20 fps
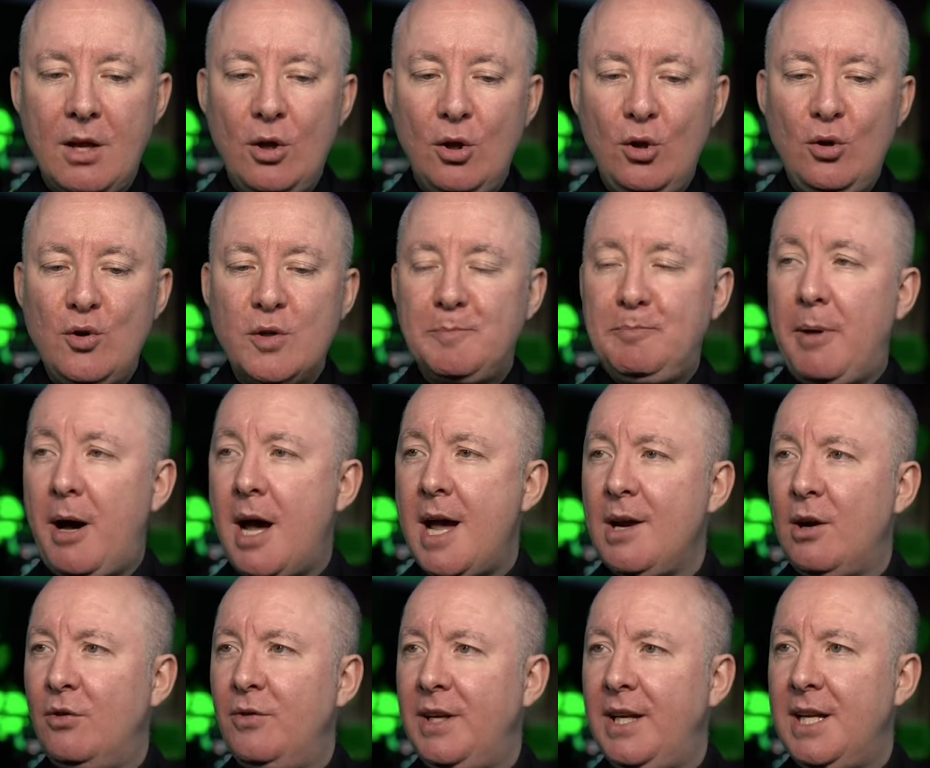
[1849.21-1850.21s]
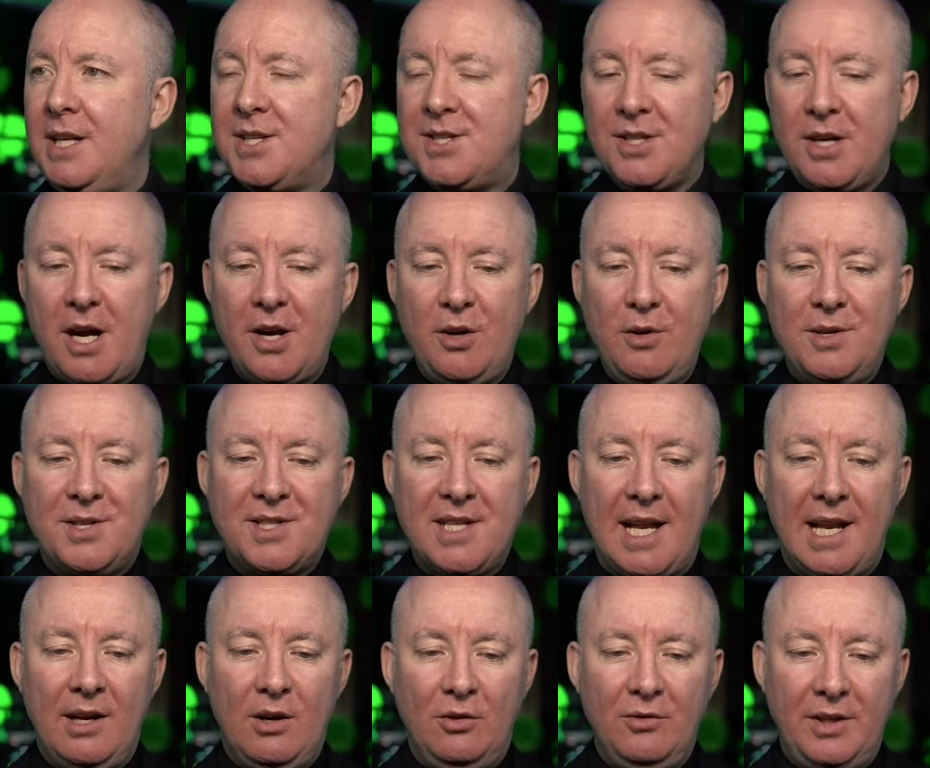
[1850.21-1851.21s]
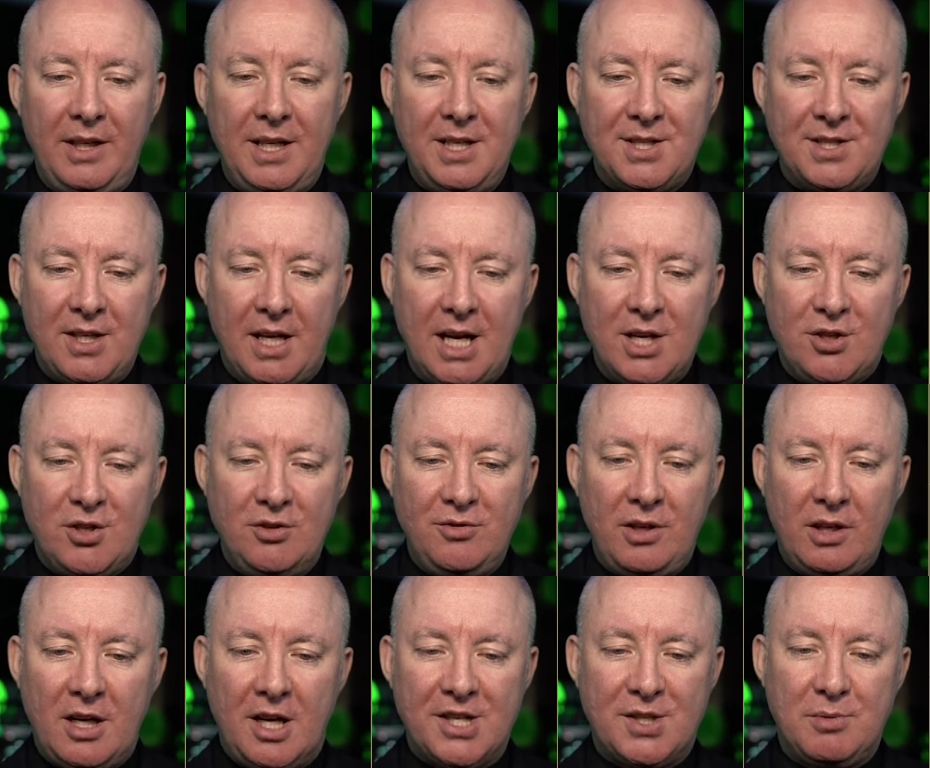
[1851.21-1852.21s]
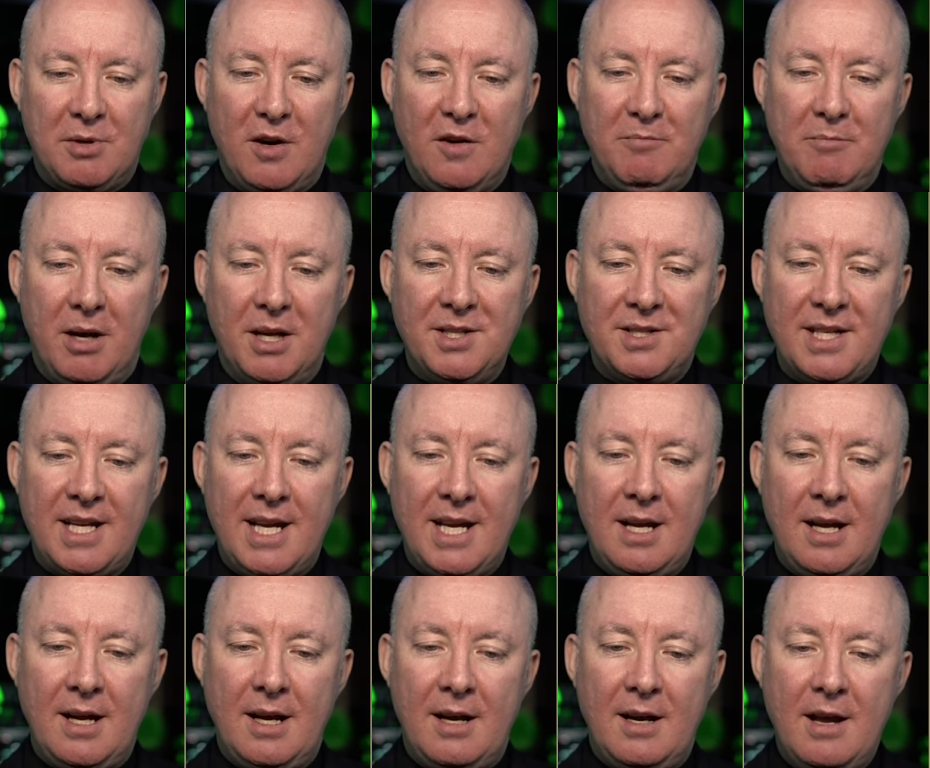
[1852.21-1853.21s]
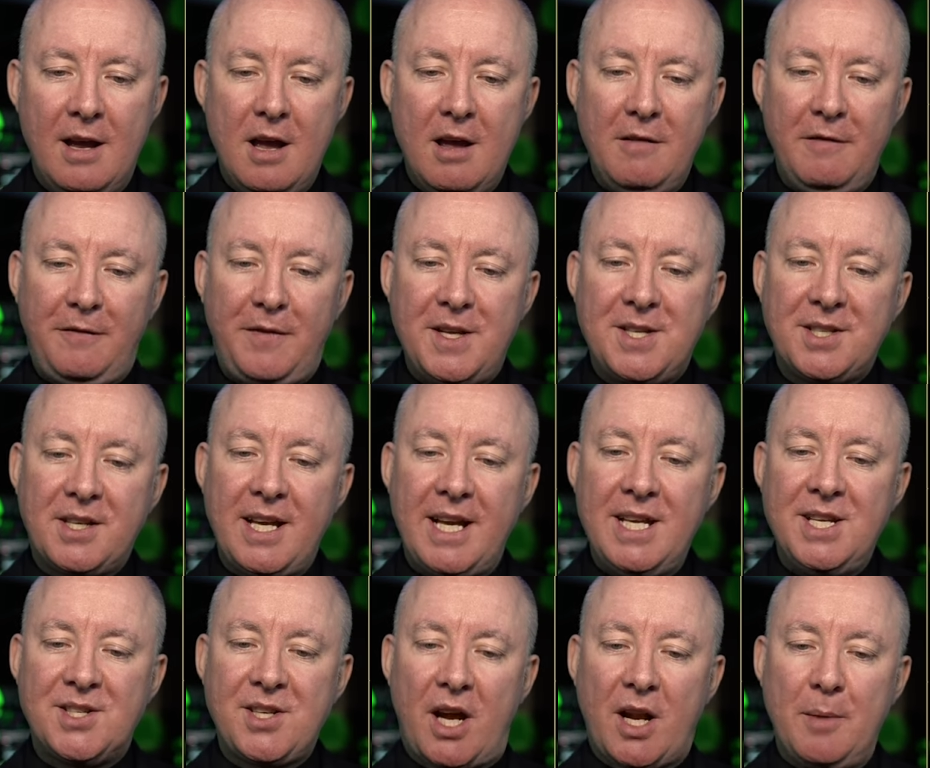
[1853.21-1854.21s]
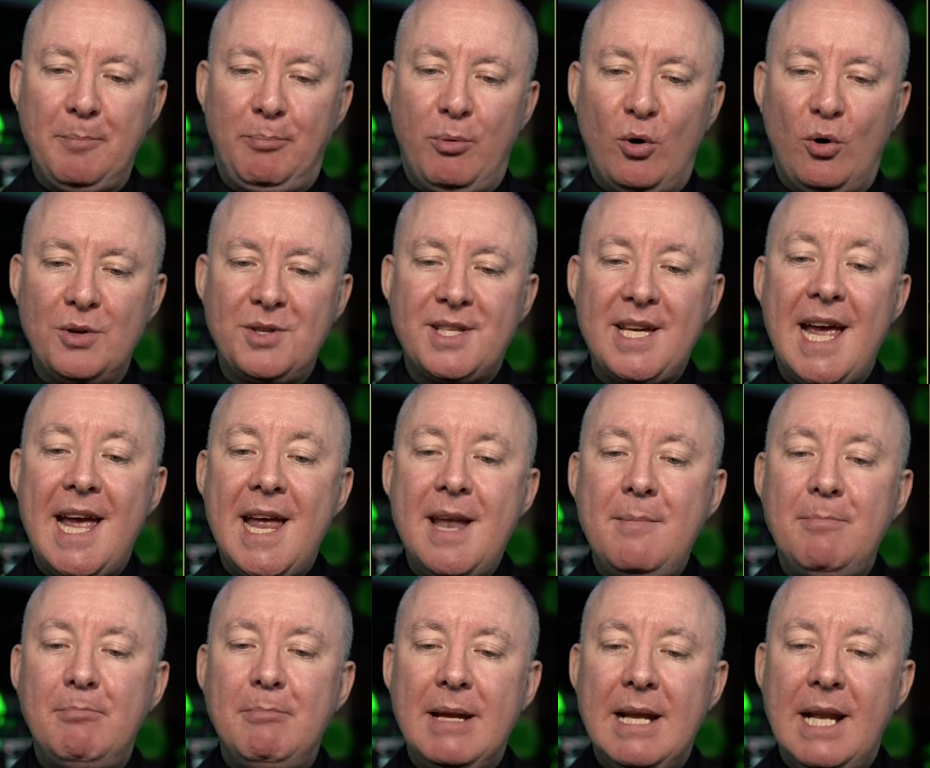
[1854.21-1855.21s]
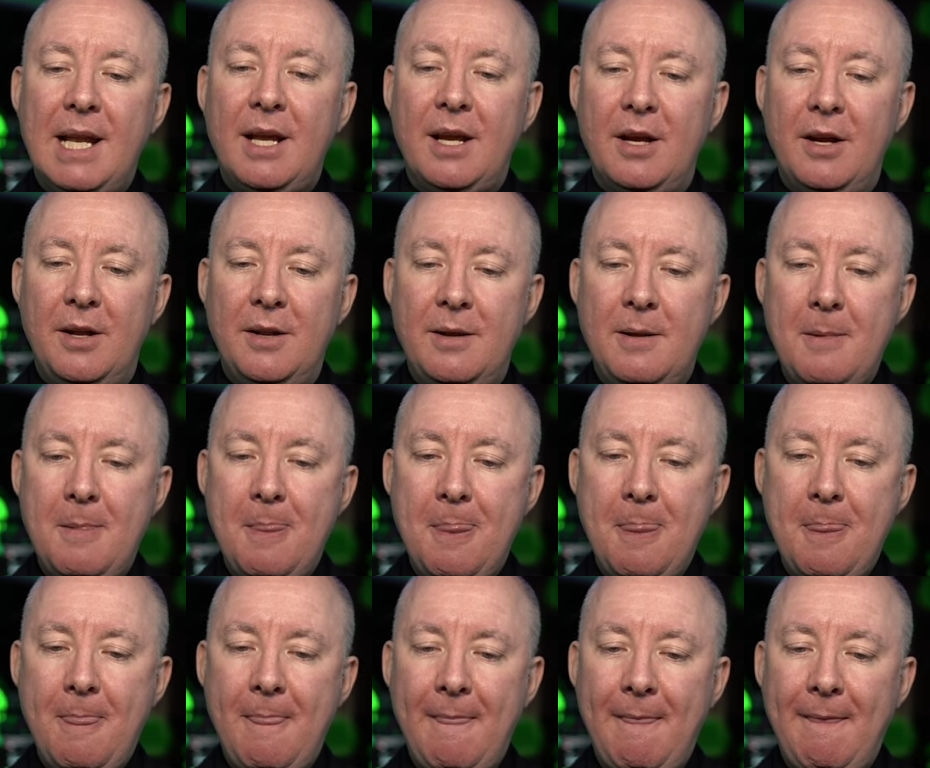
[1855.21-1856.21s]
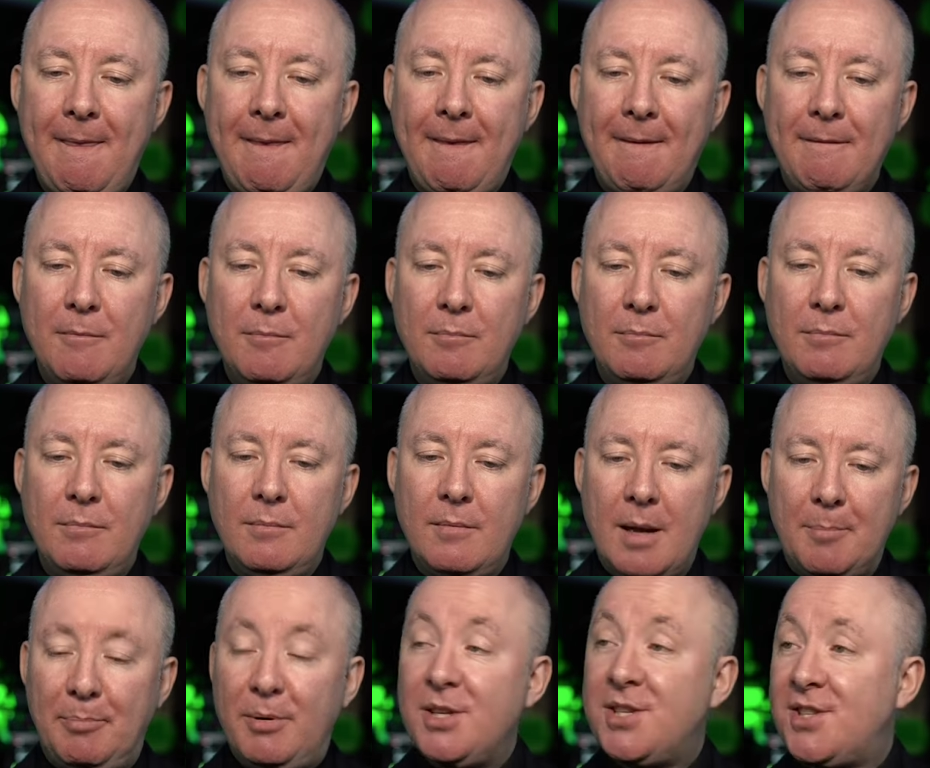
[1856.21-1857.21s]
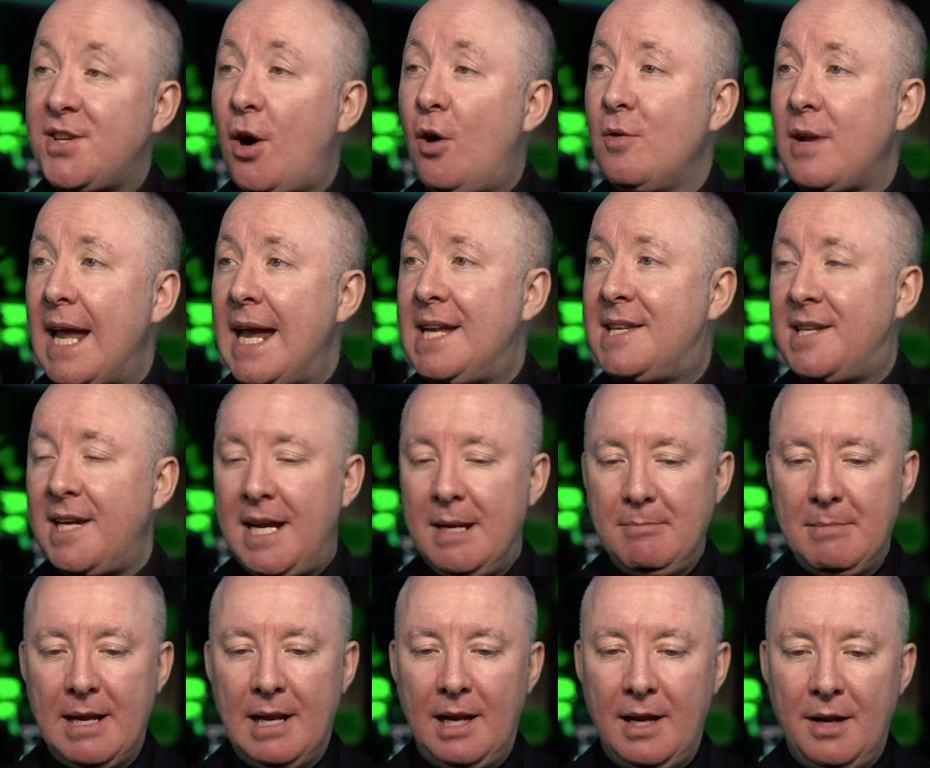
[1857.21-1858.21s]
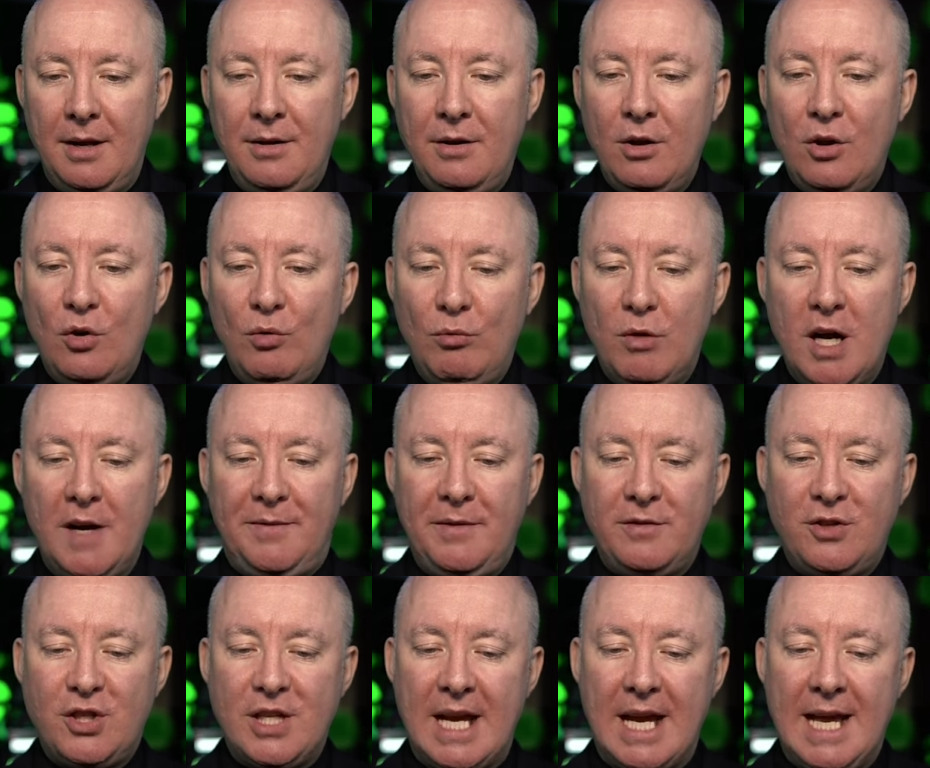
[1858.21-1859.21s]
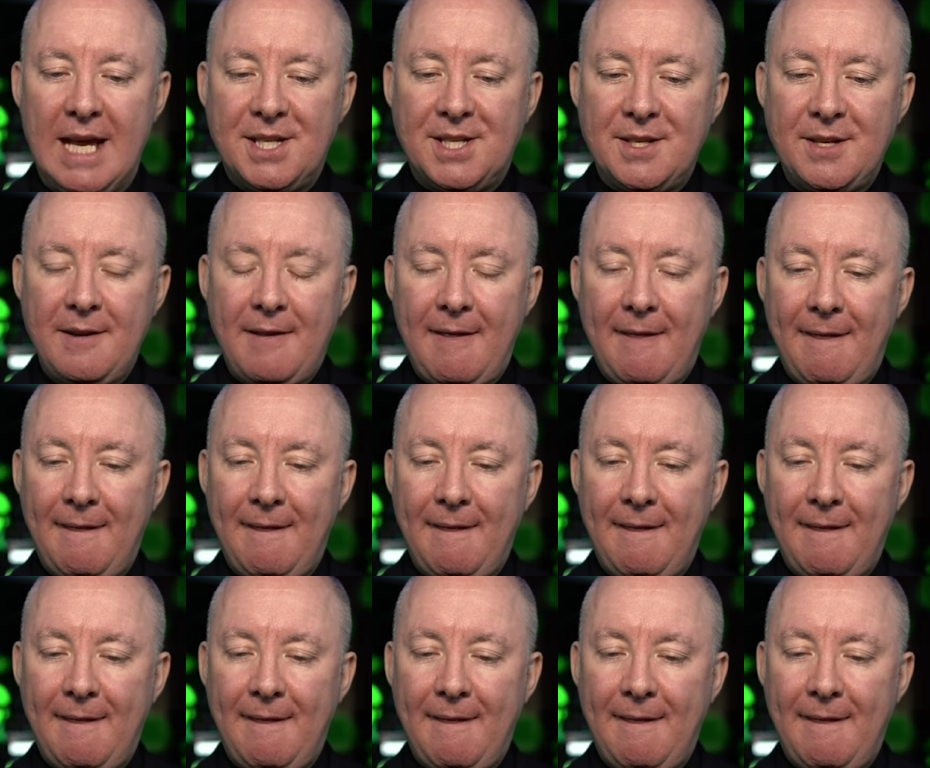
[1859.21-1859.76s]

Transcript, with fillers: Who's buying on the inside? Who's selling on the inside? During the last 12 months, Fisker Insider bought 10 million, but sold 18 million worth of shares.